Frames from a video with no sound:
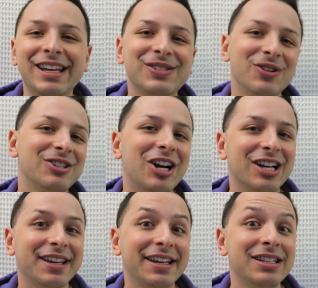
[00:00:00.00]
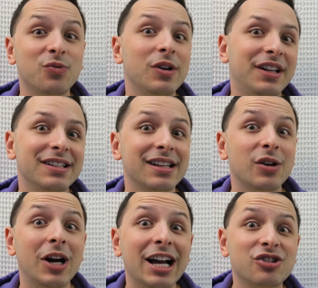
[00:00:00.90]
He started talking and didn't realize
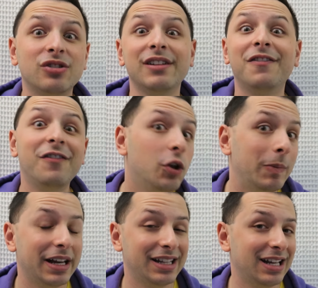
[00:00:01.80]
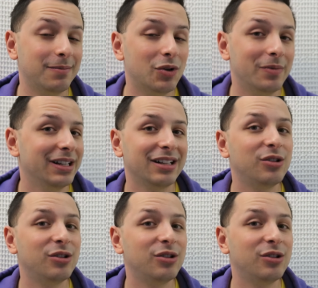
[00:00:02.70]
like they were actually filming in that moment.